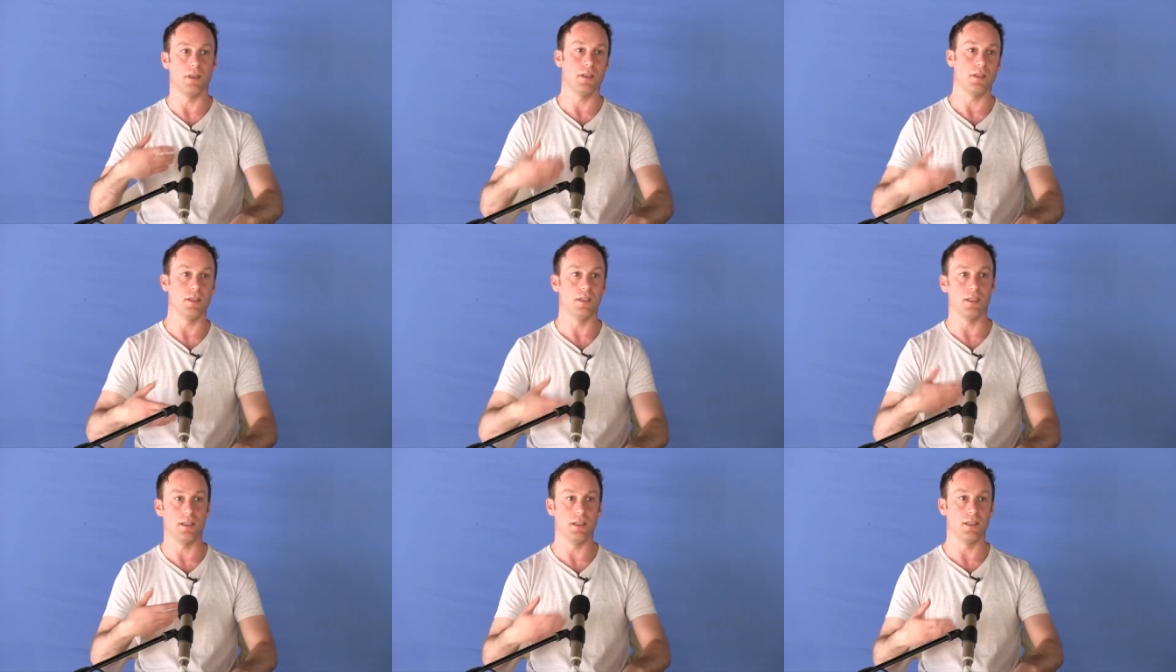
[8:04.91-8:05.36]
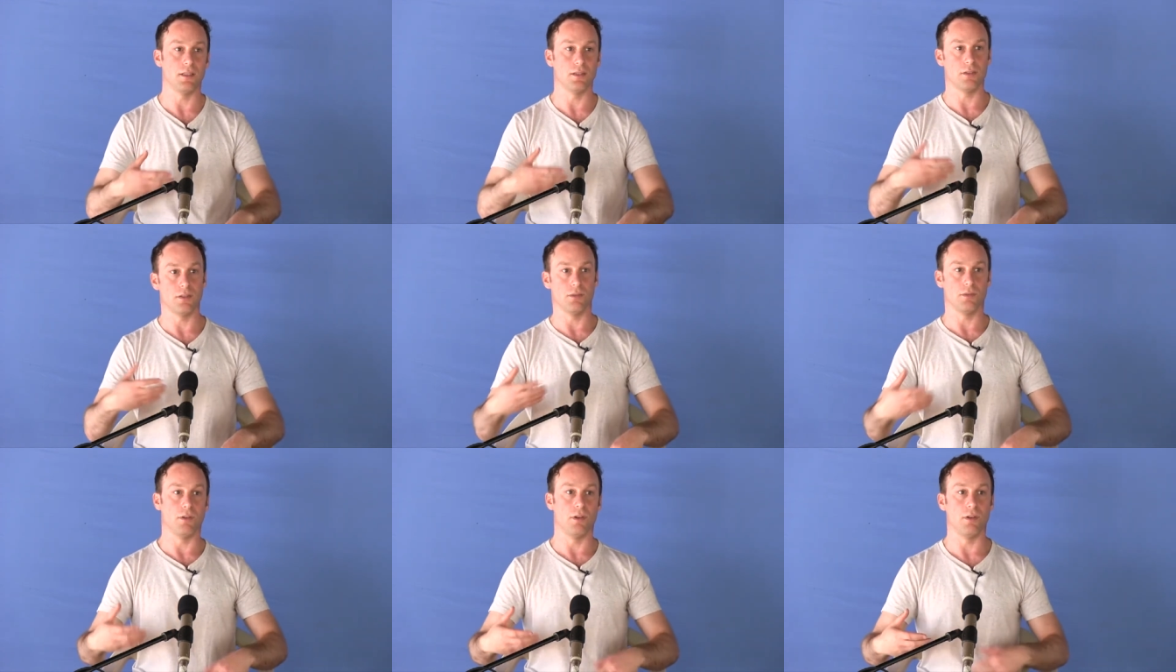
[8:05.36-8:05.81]
needing
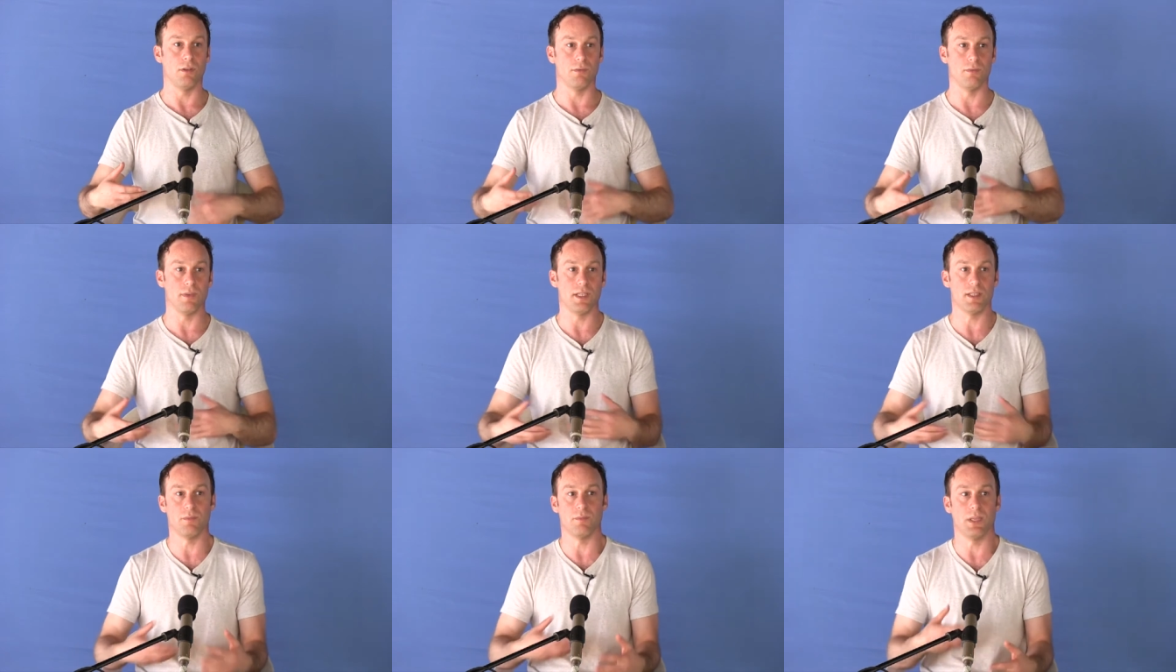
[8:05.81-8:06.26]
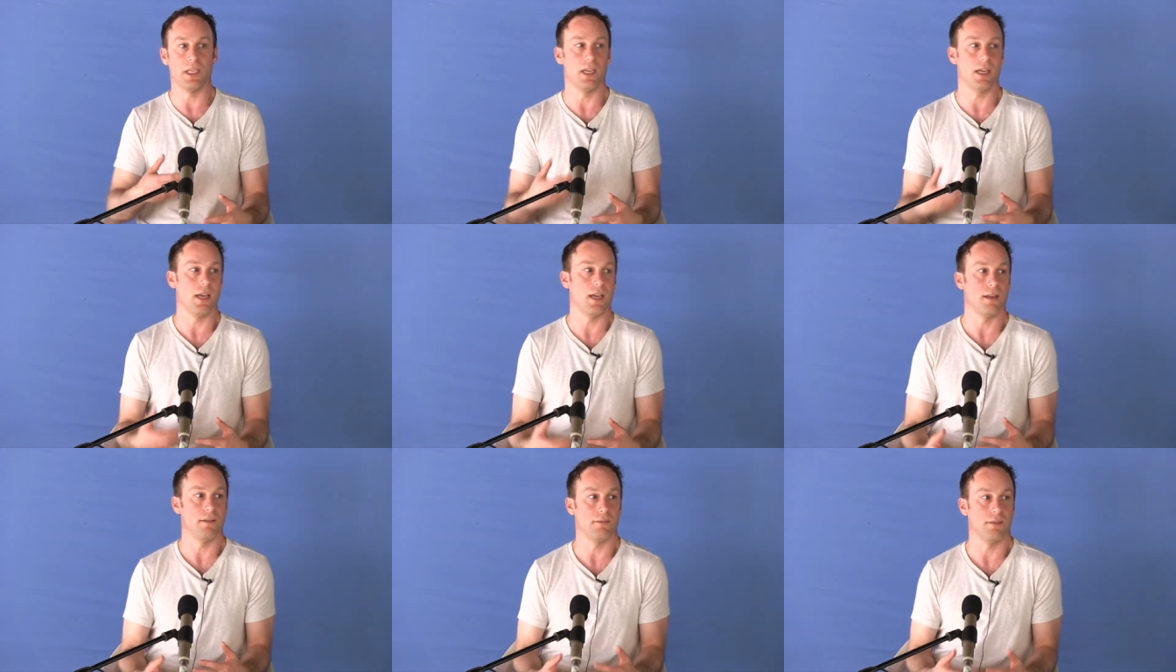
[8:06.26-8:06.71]
to always
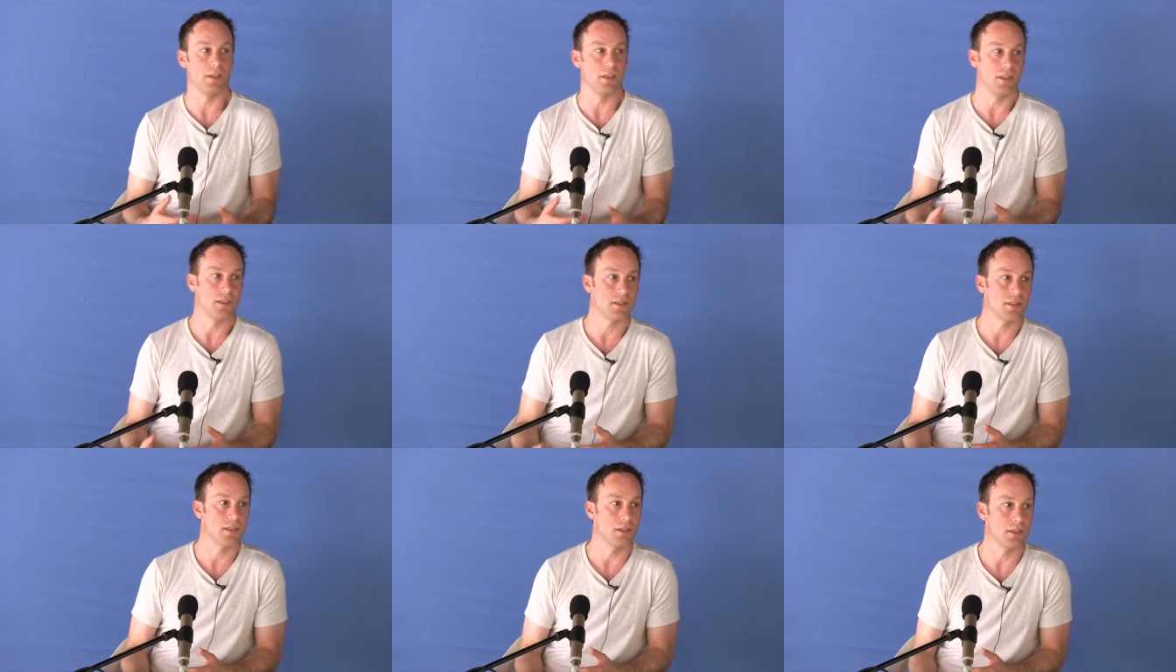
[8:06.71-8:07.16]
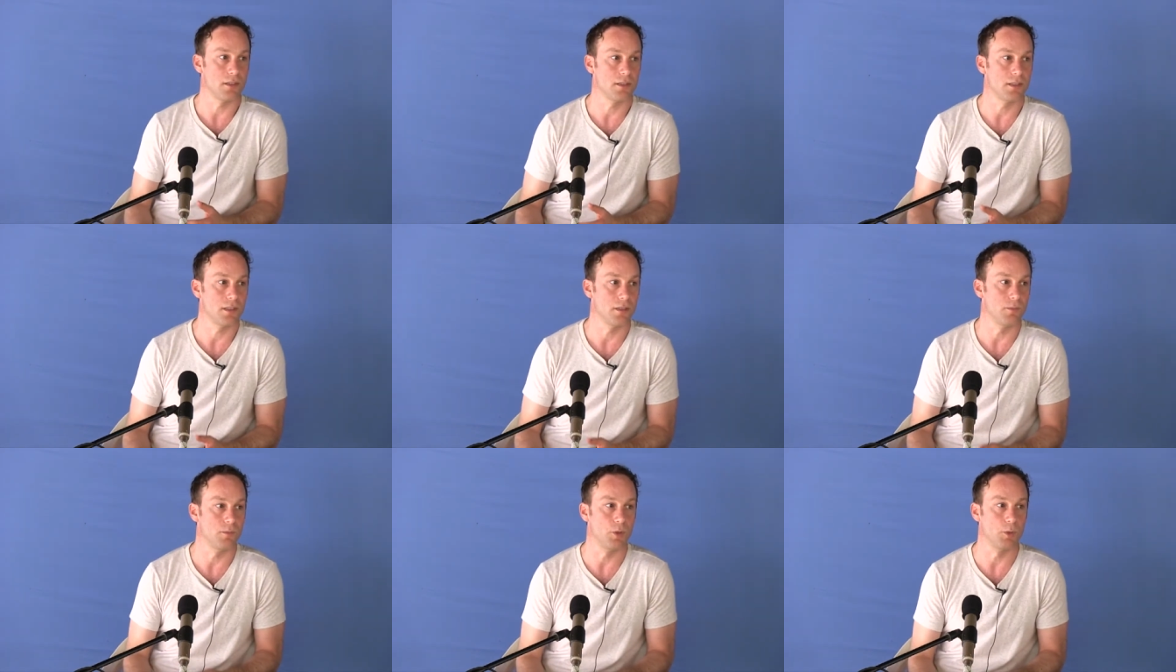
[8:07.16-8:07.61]
behave in a
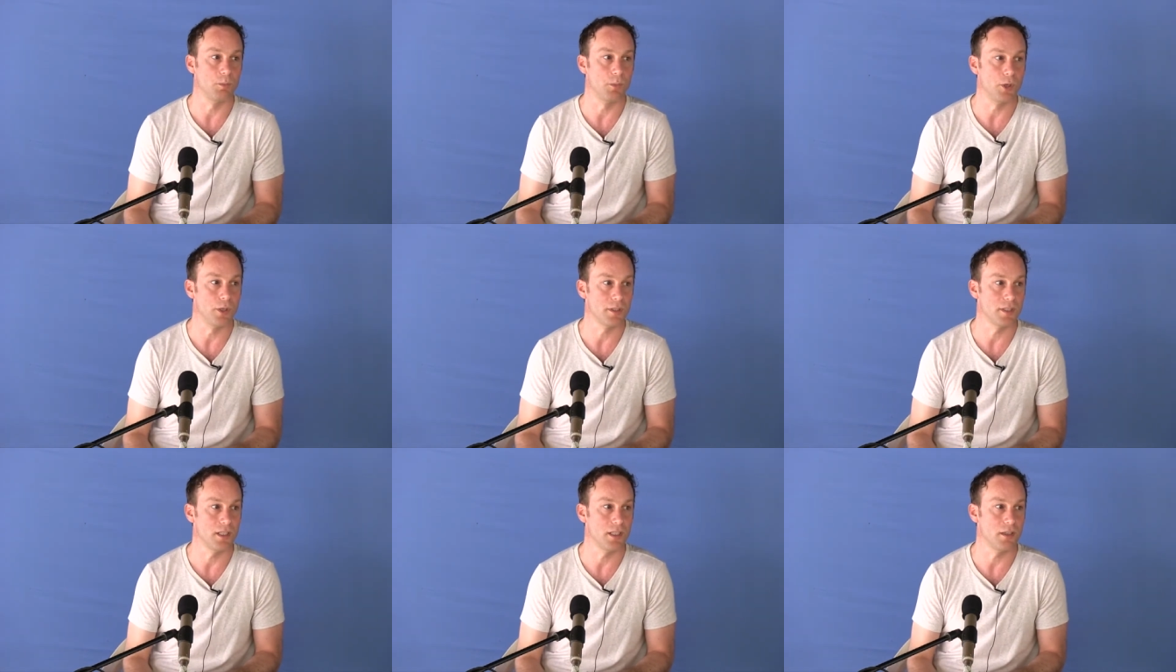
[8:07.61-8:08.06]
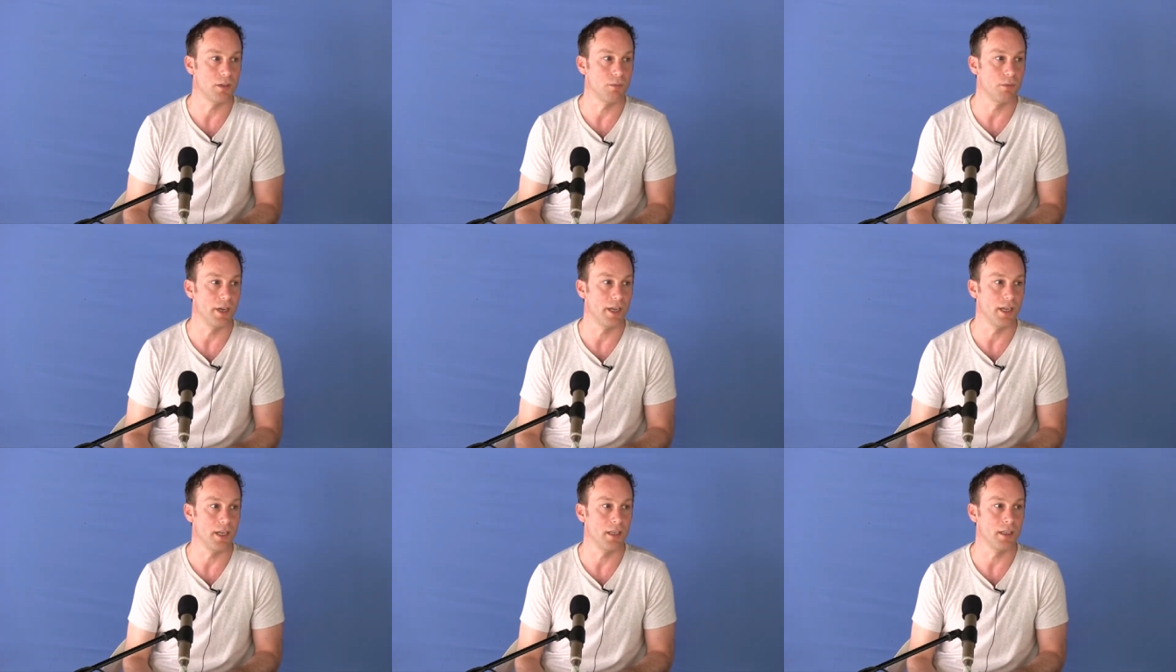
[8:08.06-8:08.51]
certain robotic
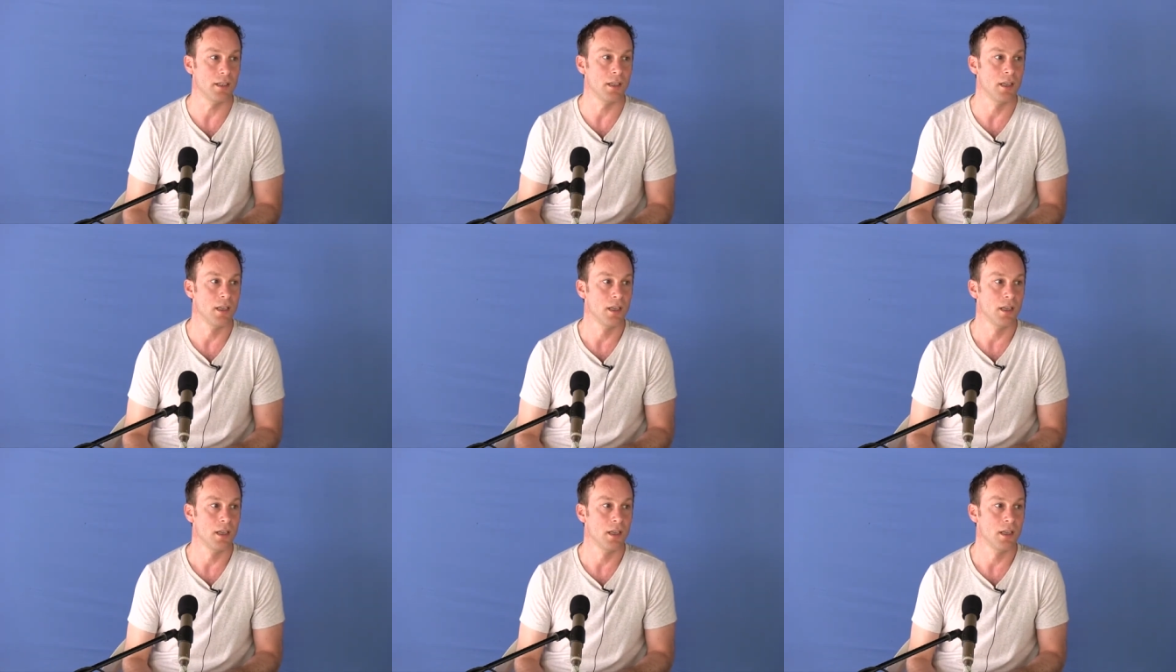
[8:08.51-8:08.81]
way,